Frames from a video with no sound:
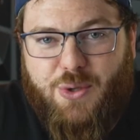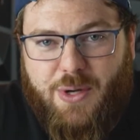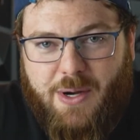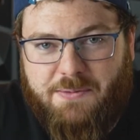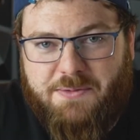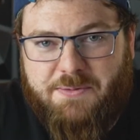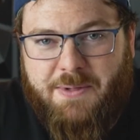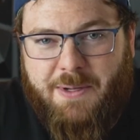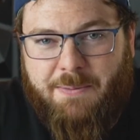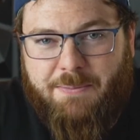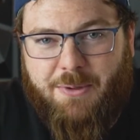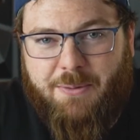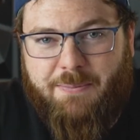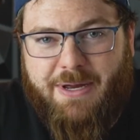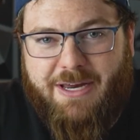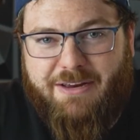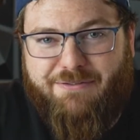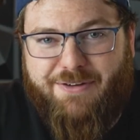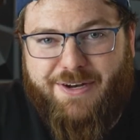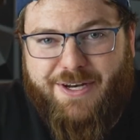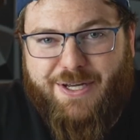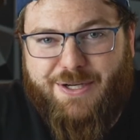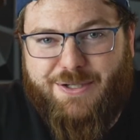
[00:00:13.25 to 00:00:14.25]
helps people make
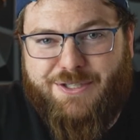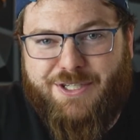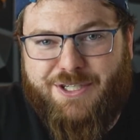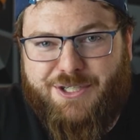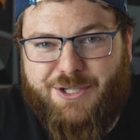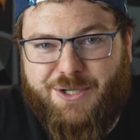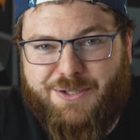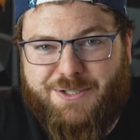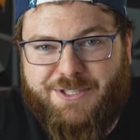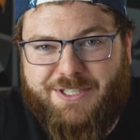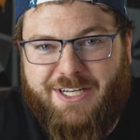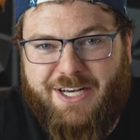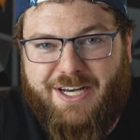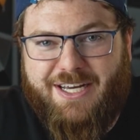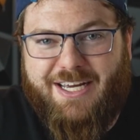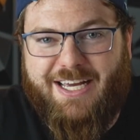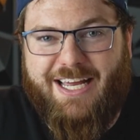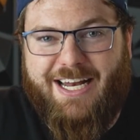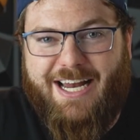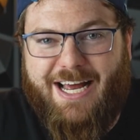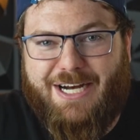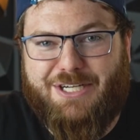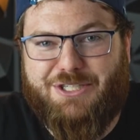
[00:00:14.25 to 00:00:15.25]
videos that don't suck
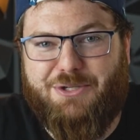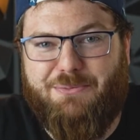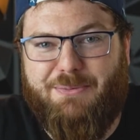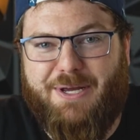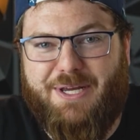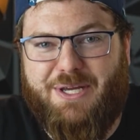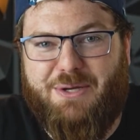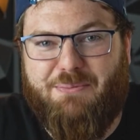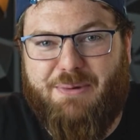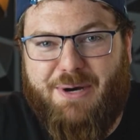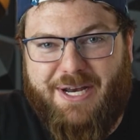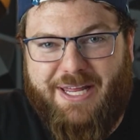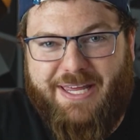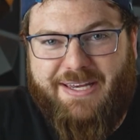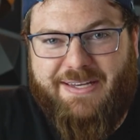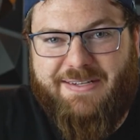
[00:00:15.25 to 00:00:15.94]
and actually make you money.